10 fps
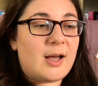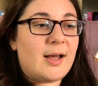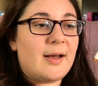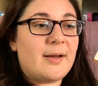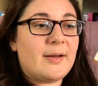
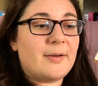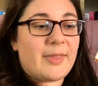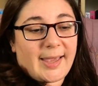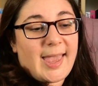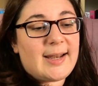
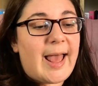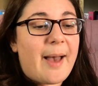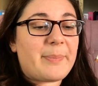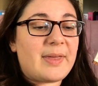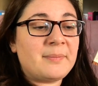that can
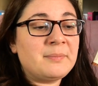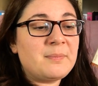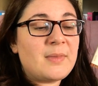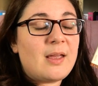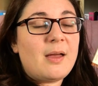happen,
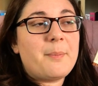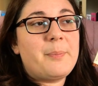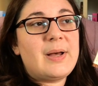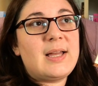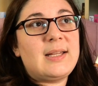
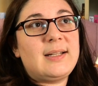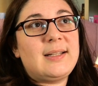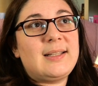but